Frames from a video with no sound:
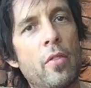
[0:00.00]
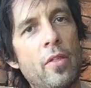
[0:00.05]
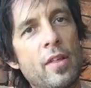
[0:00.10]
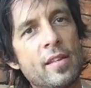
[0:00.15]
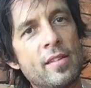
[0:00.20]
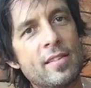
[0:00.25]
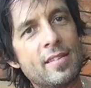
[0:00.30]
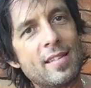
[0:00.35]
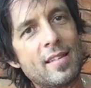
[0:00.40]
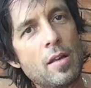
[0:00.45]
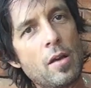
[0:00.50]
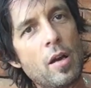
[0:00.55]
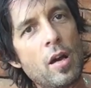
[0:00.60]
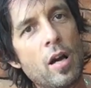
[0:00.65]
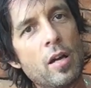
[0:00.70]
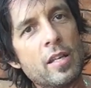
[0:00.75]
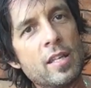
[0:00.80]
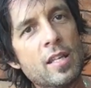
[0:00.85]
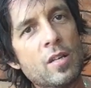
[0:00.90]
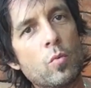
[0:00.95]

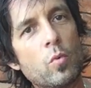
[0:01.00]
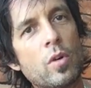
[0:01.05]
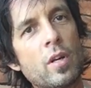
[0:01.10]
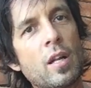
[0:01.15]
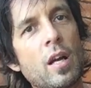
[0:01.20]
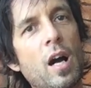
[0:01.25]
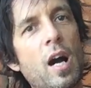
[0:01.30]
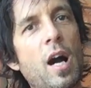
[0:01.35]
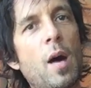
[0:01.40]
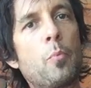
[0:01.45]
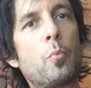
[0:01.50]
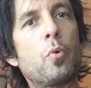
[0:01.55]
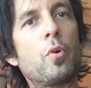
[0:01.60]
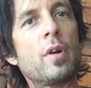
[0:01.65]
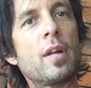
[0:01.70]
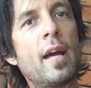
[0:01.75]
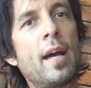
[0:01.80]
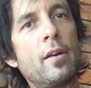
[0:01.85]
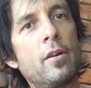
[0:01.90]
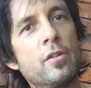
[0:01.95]
This inward,
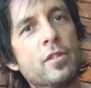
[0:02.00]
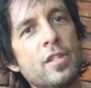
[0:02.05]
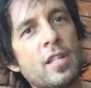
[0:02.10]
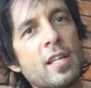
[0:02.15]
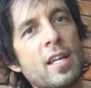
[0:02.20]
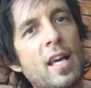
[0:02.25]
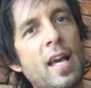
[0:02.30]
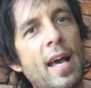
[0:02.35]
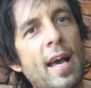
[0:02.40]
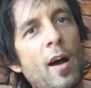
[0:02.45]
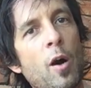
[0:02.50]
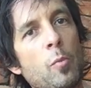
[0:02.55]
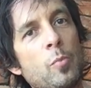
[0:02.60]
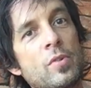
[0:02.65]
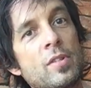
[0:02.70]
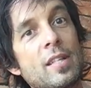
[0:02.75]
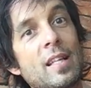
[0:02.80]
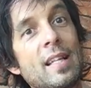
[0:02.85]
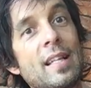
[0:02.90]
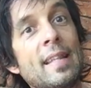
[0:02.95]
upward energy
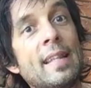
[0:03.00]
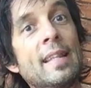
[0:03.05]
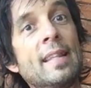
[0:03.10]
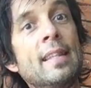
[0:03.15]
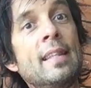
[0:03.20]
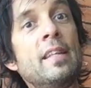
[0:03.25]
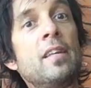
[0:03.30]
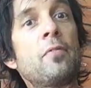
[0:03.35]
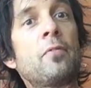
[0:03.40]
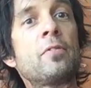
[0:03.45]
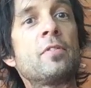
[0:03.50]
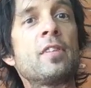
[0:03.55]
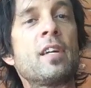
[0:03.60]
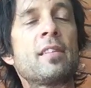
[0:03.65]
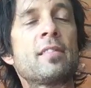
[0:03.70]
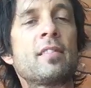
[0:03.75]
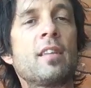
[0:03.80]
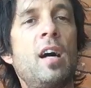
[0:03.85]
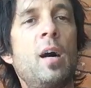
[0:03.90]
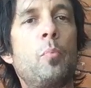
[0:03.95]
helps lift
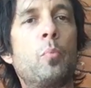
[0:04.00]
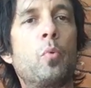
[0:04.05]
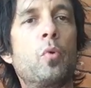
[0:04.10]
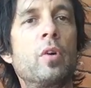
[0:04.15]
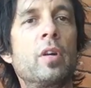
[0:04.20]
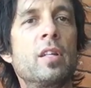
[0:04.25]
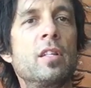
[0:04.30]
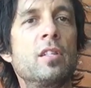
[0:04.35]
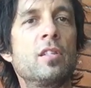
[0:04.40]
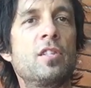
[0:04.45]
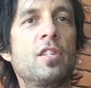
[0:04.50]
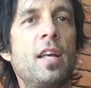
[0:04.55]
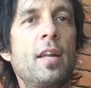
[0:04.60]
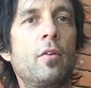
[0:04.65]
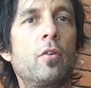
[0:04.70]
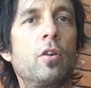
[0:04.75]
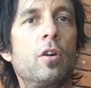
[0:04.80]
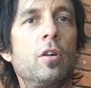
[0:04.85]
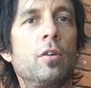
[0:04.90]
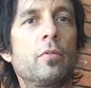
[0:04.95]
us upward in
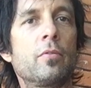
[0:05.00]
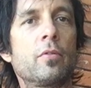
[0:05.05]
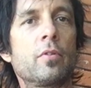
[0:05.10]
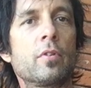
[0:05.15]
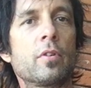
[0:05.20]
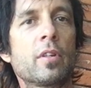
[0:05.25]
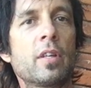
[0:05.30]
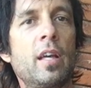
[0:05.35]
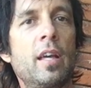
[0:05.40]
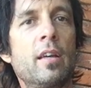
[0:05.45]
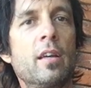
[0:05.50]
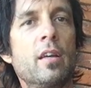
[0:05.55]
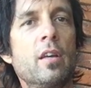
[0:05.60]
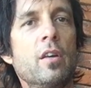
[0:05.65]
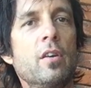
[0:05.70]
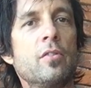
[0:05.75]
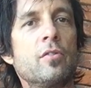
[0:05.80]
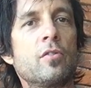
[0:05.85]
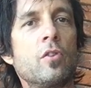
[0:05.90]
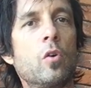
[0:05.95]
general. Okay,
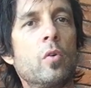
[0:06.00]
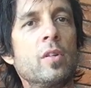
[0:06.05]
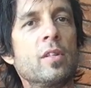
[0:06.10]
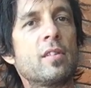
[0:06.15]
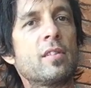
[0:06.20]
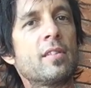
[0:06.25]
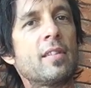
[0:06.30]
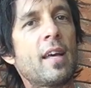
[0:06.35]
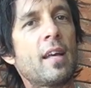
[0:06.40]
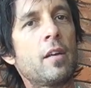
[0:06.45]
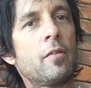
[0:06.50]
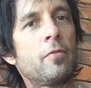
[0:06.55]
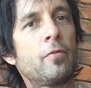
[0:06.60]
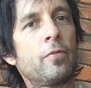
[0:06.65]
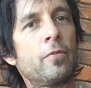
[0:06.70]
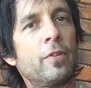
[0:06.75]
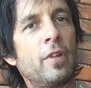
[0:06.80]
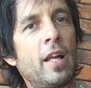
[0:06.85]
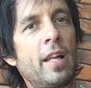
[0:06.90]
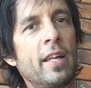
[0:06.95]
so instead
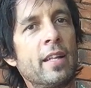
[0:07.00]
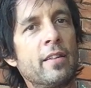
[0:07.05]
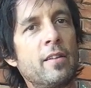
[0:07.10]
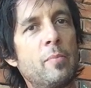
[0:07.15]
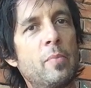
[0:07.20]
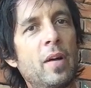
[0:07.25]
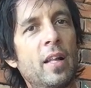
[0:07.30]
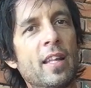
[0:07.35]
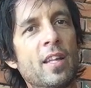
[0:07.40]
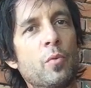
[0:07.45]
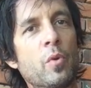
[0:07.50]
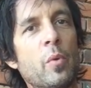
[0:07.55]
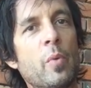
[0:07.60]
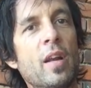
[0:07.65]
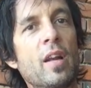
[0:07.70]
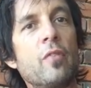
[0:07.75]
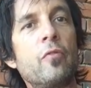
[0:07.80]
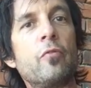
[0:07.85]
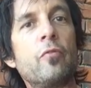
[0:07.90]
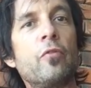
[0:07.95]
of flooding the belly, we
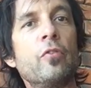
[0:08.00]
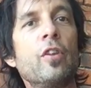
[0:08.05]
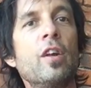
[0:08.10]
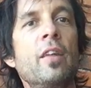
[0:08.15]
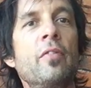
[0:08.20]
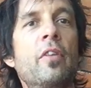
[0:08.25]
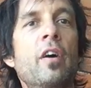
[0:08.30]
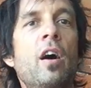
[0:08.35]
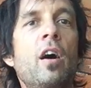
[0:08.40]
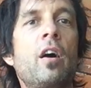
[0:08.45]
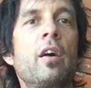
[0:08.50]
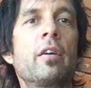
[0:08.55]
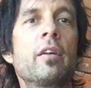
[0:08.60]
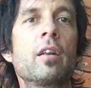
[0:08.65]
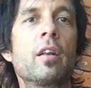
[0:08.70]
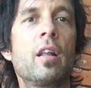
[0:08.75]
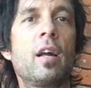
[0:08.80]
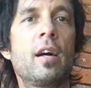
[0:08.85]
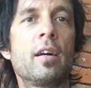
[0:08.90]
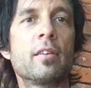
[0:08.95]
want to flood the heart
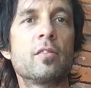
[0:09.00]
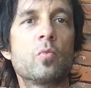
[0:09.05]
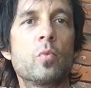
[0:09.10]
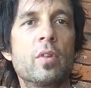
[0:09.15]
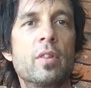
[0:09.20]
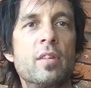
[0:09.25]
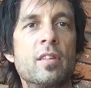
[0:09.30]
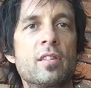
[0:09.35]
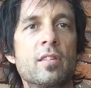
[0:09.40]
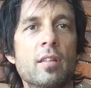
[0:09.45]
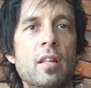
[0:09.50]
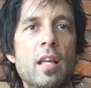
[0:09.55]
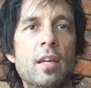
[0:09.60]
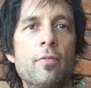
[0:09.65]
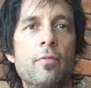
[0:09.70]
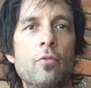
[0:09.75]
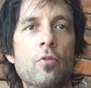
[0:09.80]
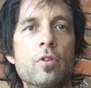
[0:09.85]
and lungs with this life